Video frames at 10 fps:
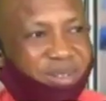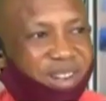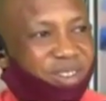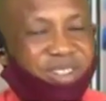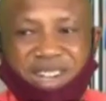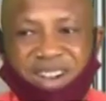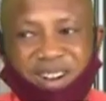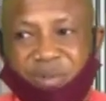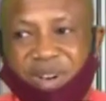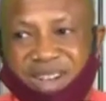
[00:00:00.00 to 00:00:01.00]
I don't
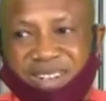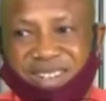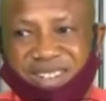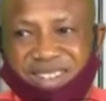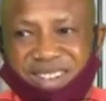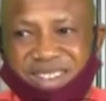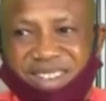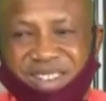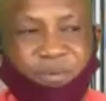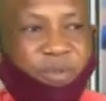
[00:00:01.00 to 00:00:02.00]
agree with that.
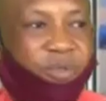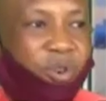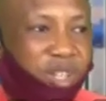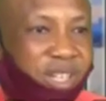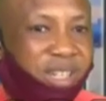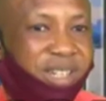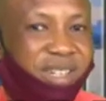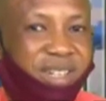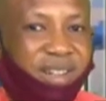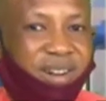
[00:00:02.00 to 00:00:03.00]
If we've gotten
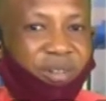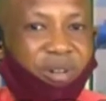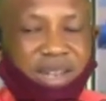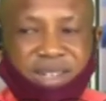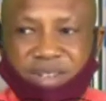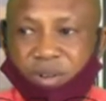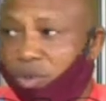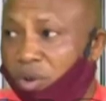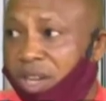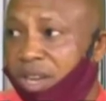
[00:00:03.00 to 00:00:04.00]
it right,
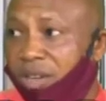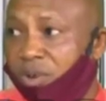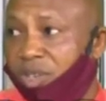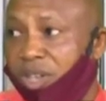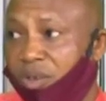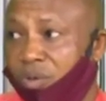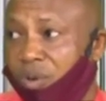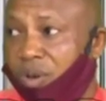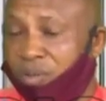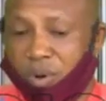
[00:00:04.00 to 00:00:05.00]
not only in Edo State, oh,
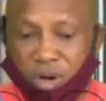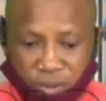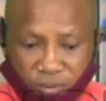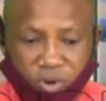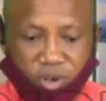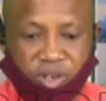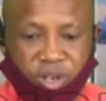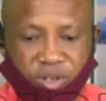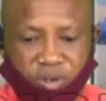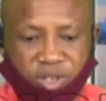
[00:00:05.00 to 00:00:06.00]
but let's focus
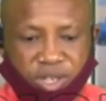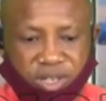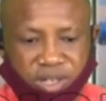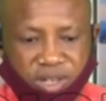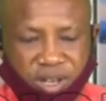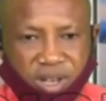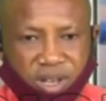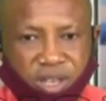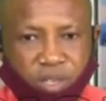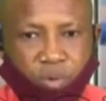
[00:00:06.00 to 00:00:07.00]
on Edo State,
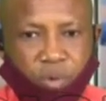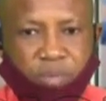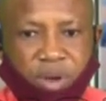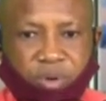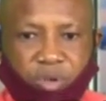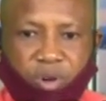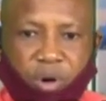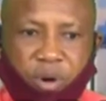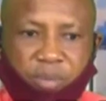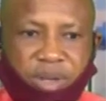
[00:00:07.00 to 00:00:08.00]
you won't be able to
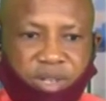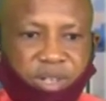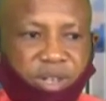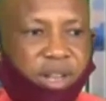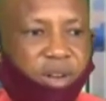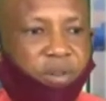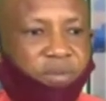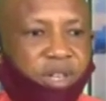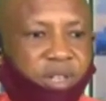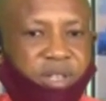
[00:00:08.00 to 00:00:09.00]
come up and see any
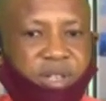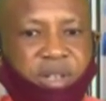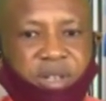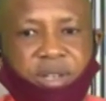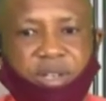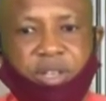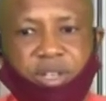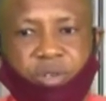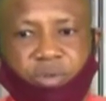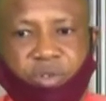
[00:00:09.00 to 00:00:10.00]
of these
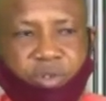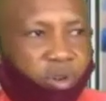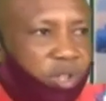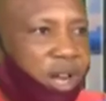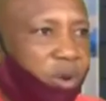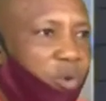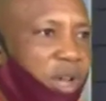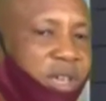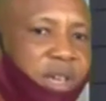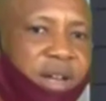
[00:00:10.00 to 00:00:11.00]
issues. Just like
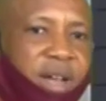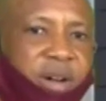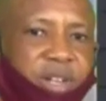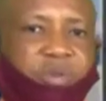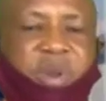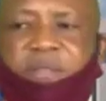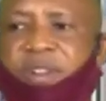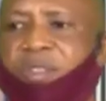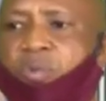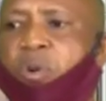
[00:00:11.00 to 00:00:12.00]
we're here now, assuming
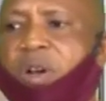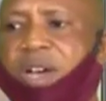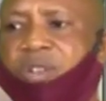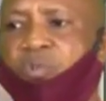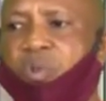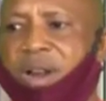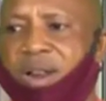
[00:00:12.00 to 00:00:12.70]
everything work out well.